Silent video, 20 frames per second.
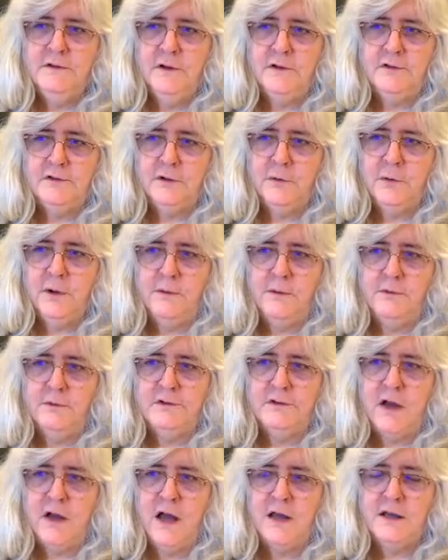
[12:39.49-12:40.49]
so I was
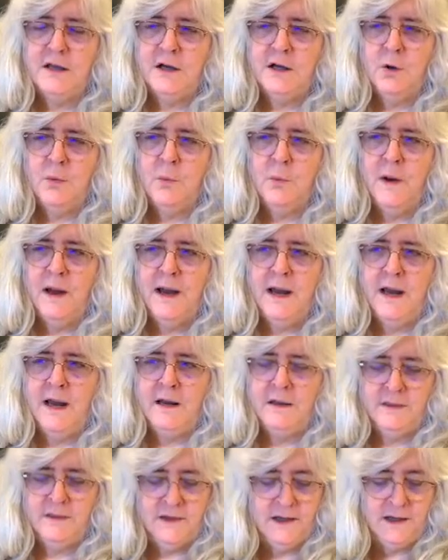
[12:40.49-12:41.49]
cutting
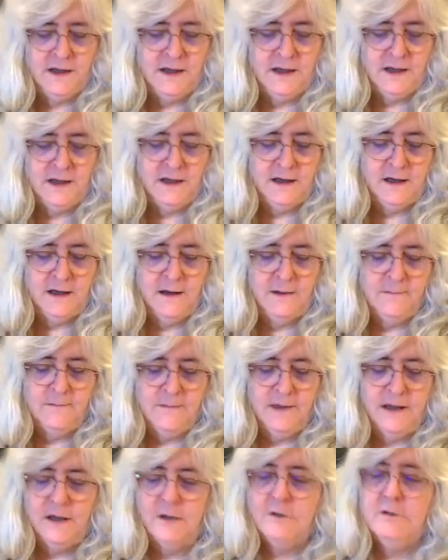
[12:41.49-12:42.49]
away the
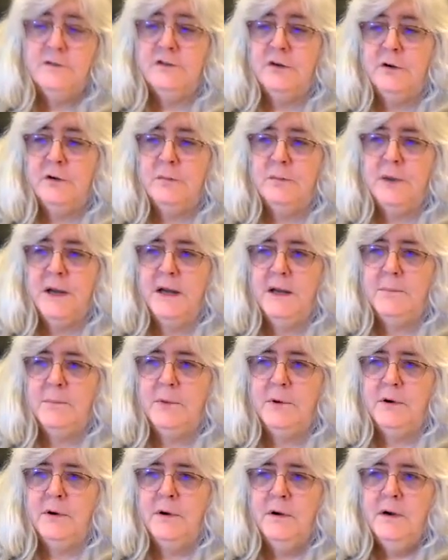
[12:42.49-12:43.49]
insert
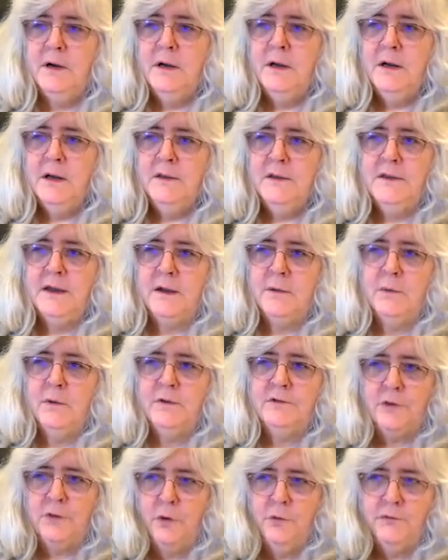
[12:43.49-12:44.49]
paper that
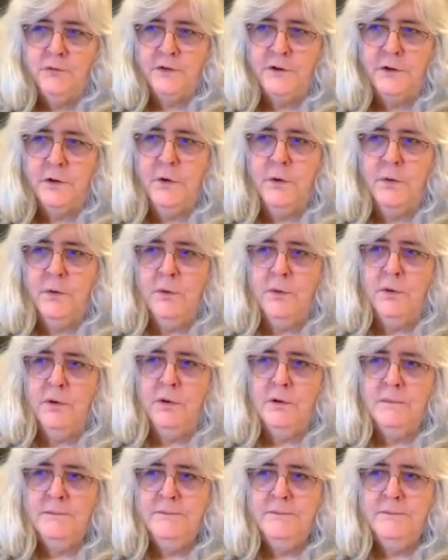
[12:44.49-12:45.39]
was over the hole.